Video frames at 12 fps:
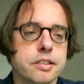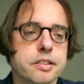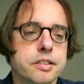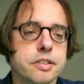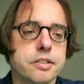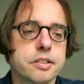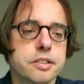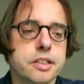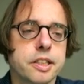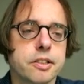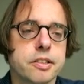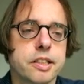so see
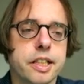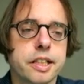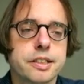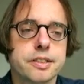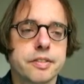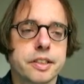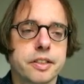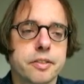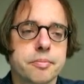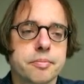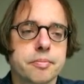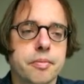you in the next video.
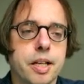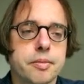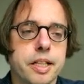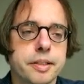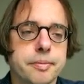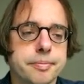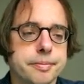Bye bye.